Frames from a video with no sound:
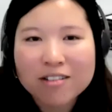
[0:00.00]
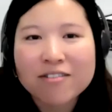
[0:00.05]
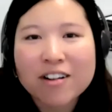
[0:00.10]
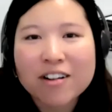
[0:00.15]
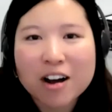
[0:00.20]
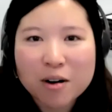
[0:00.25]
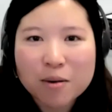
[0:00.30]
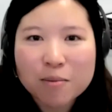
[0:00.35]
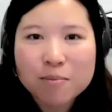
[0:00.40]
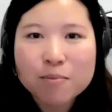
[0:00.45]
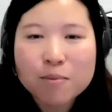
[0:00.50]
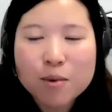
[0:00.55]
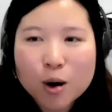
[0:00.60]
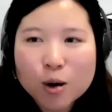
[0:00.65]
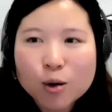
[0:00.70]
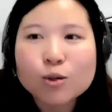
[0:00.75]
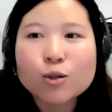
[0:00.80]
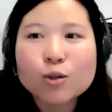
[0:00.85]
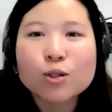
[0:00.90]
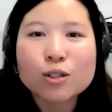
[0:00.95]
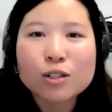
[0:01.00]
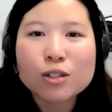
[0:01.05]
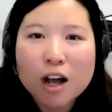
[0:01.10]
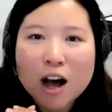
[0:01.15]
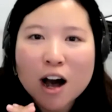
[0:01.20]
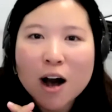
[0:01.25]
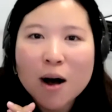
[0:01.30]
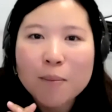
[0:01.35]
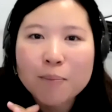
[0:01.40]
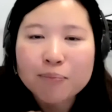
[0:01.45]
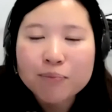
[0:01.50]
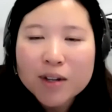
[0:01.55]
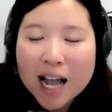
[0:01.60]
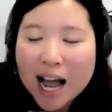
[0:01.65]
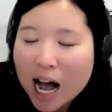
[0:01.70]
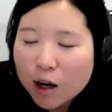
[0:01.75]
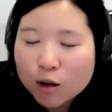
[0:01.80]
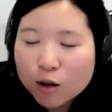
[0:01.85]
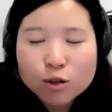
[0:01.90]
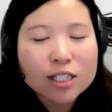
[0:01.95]
of our most
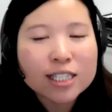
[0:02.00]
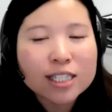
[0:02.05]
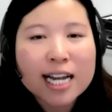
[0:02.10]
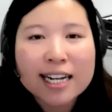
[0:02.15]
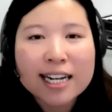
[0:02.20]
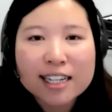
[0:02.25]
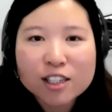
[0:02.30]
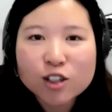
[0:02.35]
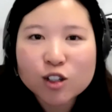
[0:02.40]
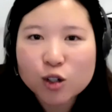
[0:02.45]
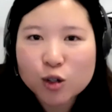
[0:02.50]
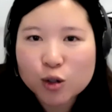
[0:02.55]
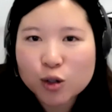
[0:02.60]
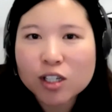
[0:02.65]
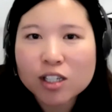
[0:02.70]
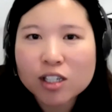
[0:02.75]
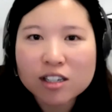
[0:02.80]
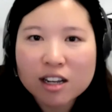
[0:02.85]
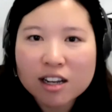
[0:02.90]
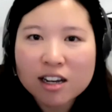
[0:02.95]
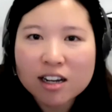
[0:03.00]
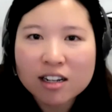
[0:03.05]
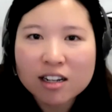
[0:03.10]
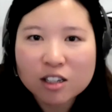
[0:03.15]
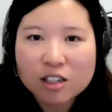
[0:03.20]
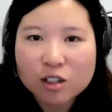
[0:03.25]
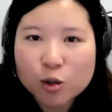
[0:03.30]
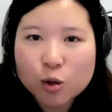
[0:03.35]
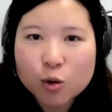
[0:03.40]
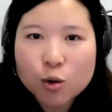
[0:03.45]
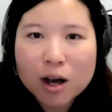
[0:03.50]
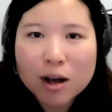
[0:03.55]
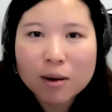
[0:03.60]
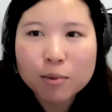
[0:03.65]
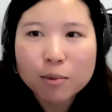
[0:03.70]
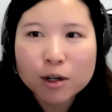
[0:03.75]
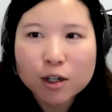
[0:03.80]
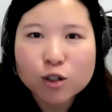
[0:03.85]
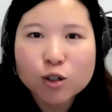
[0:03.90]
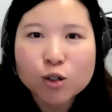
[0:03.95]
outstanding student in the school,
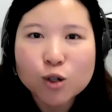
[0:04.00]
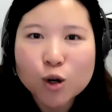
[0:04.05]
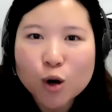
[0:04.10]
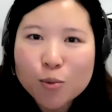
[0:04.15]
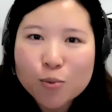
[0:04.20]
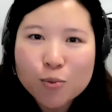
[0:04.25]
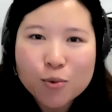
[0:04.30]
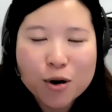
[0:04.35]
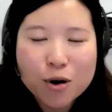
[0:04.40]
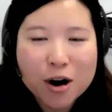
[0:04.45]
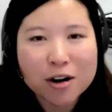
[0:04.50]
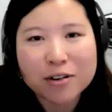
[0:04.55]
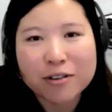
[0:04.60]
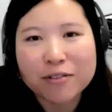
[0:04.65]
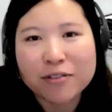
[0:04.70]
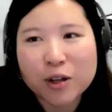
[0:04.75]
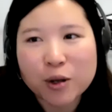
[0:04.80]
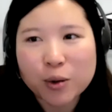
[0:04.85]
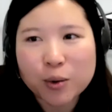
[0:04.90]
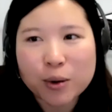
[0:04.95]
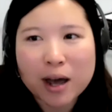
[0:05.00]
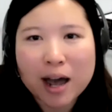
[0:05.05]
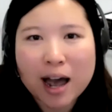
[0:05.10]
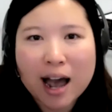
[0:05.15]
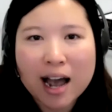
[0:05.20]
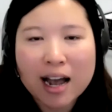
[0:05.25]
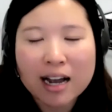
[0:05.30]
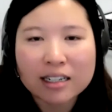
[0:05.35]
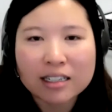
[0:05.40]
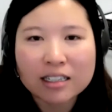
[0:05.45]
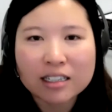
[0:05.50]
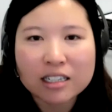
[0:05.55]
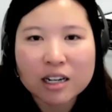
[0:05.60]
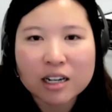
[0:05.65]
and we're so proud of you. And